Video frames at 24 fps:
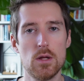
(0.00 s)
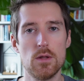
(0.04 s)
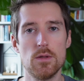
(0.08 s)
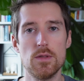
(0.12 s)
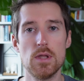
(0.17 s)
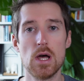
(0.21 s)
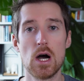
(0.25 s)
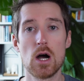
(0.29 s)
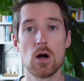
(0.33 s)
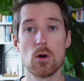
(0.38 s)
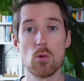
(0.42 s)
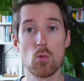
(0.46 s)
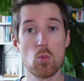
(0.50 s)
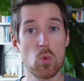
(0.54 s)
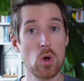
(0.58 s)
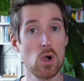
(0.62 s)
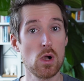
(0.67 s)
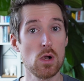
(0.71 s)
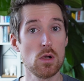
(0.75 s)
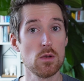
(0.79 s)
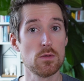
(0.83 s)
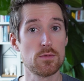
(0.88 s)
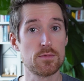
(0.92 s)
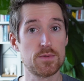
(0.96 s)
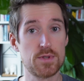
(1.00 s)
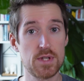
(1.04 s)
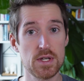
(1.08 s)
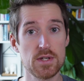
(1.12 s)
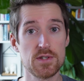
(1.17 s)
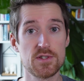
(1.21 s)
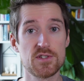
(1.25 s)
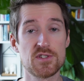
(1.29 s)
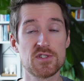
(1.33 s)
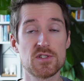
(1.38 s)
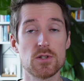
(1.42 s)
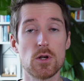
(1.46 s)
Now, while
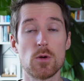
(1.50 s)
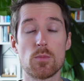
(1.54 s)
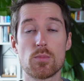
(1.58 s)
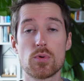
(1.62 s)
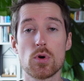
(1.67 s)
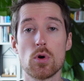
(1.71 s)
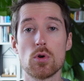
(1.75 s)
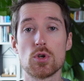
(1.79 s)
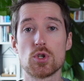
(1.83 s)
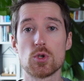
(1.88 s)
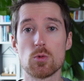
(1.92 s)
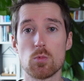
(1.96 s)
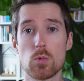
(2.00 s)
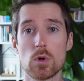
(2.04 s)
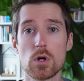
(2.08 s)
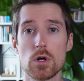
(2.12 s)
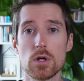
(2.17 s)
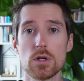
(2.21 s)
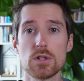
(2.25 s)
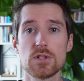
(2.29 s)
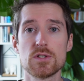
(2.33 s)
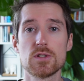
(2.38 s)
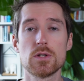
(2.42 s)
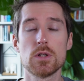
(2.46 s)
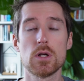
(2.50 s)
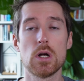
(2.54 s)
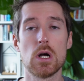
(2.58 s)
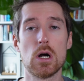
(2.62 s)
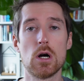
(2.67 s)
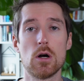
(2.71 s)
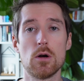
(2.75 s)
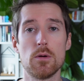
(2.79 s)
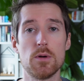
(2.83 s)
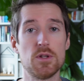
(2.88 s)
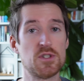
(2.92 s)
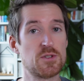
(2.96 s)
this approach works,
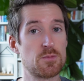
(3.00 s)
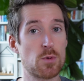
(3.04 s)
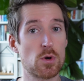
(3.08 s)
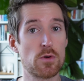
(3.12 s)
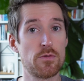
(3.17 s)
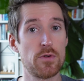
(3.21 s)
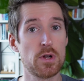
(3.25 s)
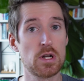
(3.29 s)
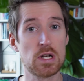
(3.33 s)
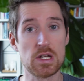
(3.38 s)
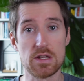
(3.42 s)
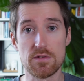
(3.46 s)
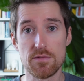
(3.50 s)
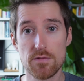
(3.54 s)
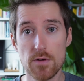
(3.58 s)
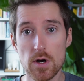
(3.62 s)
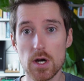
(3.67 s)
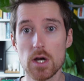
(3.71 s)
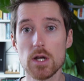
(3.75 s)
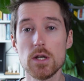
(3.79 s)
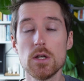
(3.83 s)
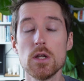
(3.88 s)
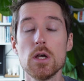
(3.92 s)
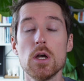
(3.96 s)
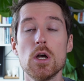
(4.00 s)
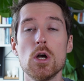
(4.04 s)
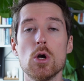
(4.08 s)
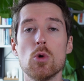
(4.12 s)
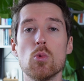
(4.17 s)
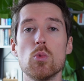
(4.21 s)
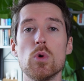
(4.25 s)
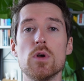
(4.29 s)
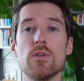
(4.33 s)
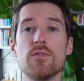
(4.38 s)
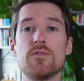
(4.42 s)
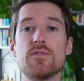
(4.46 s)
it's perfectly fine,
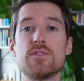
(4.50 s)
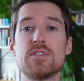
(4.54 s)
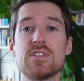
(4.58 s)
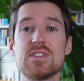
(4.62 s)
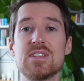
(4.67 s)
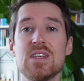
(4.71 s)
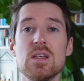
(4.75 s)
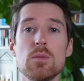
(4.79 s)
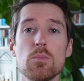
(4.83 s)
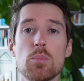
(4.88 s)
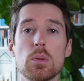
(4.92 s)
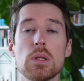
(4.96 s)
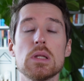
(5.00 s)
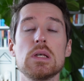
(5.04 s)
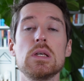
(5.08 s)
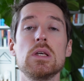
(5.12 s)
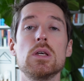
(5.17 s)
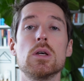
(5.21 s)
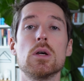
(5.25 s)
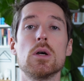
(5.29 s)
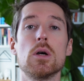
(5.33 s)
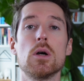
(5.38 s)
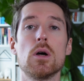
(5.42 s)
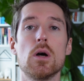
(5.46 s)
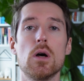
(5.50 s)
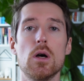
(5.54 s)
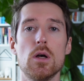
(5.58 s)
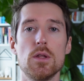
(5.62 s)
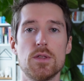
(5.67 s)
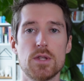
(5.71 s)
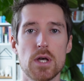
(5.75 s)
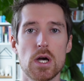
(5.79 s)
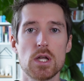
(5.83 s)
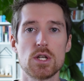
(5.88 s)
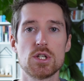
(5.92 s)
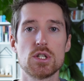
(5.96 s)
we've simply
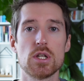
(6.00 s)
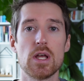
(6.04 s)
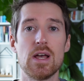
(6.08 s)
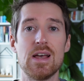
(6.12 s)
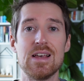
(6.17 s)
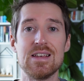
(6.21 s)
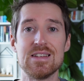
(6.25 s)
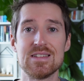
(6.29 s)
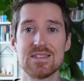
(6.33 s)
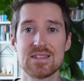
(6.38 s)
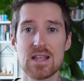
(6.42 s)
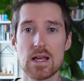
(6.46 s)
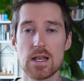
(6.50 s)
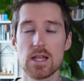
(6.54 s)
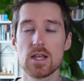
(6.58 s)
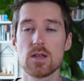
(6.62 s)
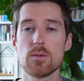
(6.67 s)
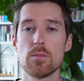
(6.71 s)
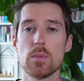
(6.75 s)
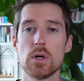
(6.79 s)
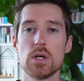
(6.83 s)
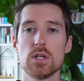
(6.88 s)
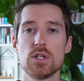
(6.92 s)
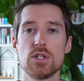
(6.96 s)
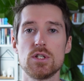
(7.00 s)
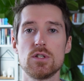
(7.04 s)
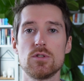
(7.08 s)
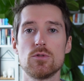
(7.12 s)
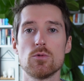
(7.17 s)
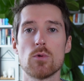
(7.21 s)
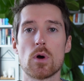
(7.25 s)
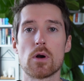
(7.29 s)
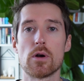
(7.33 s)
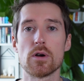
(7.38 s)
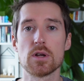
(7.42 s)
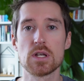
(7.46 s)
attached a static mesh
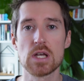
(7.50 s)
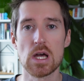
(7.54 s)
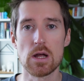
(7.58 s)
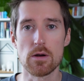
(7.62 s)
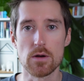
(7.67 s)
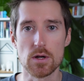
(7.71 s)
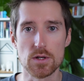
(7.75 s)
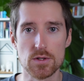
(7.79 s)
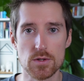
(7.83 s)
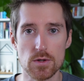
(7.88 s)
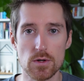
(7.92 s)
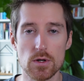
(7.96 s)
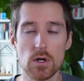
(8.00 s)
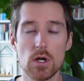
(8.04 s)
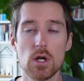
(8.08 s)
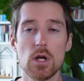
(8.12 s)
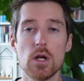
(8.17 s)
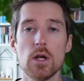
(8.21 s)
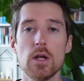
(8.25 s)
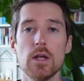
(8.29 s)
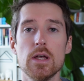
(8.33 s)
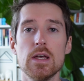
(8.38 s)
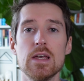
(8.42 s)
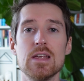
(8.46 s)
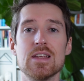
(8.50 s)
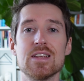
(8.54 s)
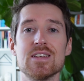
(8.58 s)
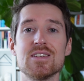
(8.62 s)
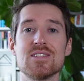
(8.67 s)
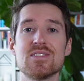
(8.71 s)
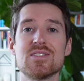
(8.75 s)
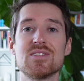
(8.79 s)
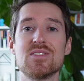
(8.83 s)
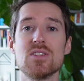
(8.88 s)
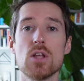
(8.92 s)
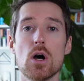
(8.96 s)
to our character. It
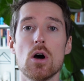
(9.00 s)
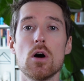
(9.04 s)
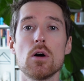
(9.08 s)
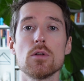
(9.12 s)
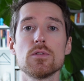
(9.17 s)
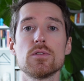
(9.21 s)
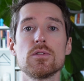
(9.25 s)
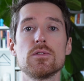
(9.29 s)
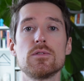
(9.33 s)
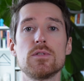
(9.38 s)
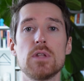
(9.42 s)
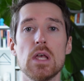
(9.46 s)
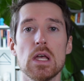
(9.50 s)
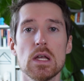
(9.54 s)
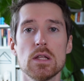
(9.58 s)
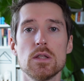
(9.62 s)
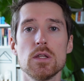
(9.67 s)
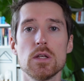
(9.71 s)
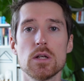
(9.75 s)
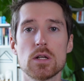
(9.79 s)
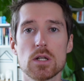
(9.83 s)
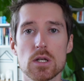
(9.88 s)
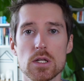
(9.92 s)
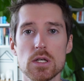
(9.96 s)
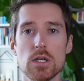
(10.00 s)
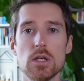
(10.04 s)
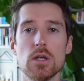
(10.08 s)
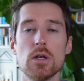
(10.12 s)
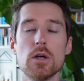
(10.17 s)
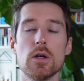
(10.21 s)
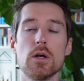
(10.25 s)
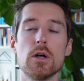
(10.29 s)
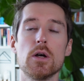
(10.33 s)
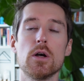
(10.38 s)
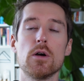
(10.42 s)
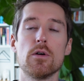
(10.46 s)
is not technically,
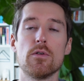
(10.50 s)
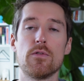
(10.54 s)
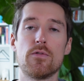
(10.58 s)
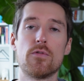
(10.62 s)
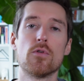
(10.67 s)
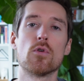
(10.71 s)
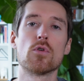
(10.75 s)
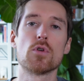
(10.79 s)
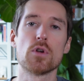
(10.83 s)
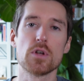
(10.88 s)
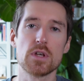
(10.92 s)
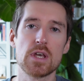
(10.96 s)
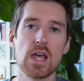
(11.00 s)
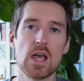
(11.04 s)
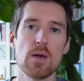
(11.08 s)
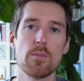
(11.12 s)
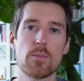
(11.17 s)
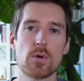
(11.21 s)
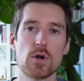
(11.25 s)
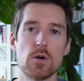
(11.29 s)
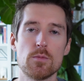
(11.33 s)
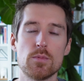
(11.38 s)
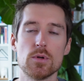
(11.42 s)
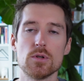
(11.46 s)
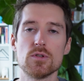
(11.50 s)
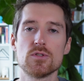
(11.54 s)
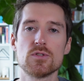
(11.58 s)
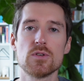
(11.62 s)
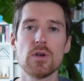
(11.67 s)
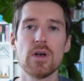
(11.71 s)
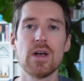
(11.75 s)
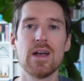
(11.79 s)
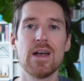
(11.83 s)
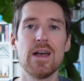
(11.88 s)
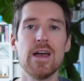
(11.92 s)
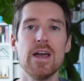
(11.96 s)
for the game
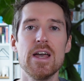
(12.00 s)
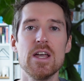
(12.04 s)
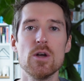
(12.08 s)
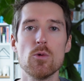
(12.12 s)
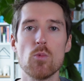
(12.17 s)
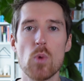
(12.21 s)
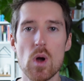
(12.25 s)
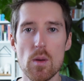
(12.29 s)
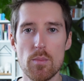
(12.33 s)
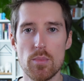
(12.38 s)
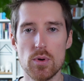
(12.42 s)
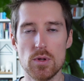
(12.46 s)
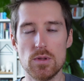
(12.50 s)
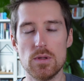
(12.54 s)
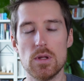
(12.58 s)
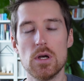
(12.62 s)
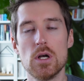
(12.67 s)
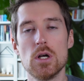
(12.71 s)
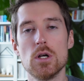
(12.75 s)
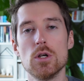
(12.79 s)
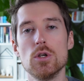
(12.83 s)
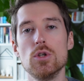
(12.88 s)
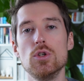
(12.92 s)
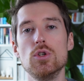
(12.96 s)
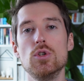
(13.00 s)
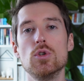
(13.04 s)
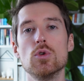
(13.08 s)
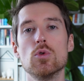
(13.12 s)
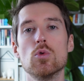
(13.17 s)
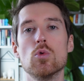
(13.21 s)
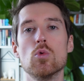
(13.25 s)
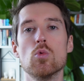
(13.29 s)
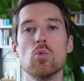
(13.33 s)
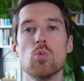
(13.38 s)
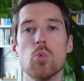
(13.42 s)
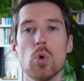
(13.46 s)
purpose, a weapon. You
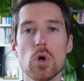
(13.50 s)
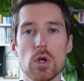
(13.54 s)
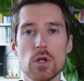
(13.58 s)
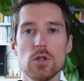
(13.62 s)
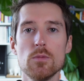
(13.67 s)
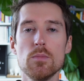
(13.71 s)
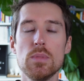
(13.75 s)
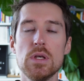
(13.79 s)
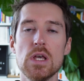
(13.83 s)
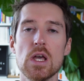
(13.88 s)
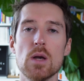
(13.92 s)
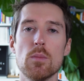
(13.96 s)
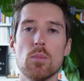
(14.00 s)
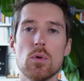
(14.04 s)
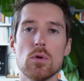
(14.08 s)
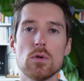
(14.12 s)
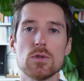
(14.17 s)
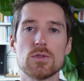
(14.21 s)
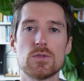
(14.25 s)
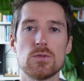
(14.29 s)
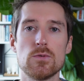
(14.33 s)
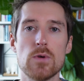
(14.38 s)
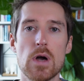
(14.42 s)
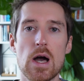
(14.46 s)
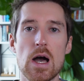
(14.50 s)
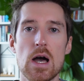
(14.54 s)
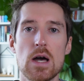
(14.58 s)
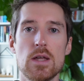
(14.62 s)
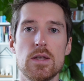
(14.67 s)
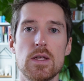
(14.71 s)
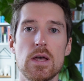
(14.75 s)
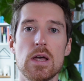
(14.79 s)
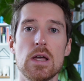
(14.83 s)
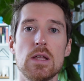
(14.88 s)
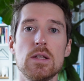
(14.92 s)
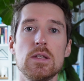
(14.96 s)
wouldn't be able to
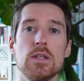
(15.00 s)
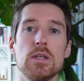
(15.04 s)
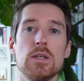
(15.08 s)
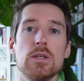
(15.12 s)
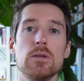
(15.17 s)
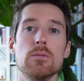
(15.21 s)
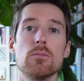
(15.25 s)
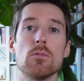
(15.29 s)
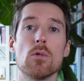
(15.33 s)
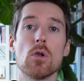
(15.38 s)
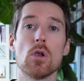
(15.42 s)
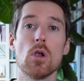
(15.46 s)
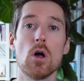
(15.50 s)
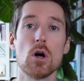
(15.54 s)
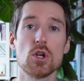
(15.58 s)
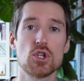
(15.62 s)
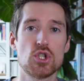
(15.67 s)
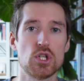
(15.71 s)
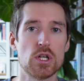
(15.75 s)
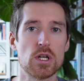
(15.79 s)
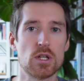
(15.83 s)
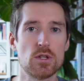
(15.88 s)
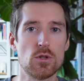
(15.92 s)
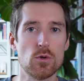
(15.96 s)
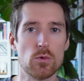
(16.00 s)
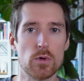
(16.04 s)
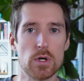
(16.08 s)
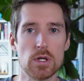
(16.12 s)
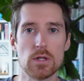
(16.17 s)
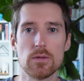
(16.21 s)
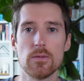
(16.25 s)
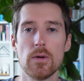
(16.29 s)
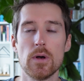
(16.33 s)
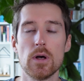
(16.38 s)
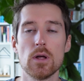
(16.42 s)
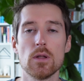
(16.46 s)
add any logic to
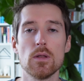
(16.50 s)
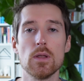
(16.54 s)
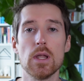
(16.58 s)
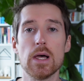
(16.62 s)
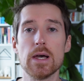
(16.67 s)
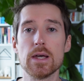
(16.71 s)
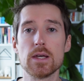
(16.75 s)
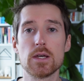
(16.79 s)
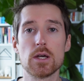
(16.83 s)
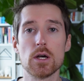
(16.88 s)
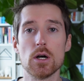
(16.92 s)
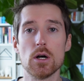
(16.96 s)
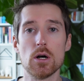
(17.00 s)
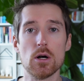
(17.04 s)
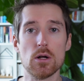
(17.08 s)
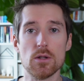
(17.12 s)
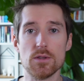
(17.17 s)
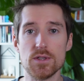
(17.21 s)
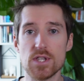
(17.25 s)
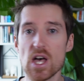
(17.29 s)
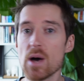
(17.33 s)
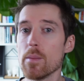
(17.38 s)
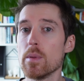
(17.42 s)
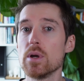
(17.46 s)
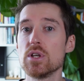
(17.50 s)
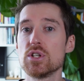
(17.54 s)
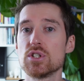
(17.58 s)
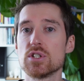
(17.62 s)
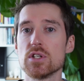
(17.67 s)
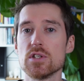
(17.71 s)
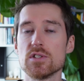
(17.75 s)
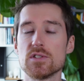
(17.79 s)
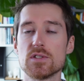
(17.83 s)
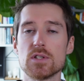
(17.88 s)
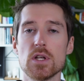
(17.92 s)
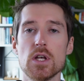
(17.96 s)
it, like damage
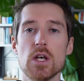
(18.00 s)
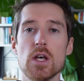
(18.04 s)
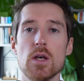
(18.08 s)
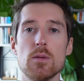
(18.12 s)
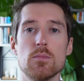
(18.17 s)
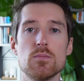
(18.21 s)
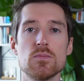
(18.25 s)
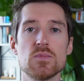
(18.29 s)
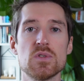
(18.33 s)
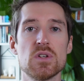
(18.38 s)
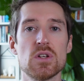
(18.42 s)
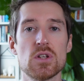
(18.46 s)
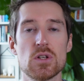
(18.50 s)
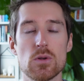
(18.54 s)
systems,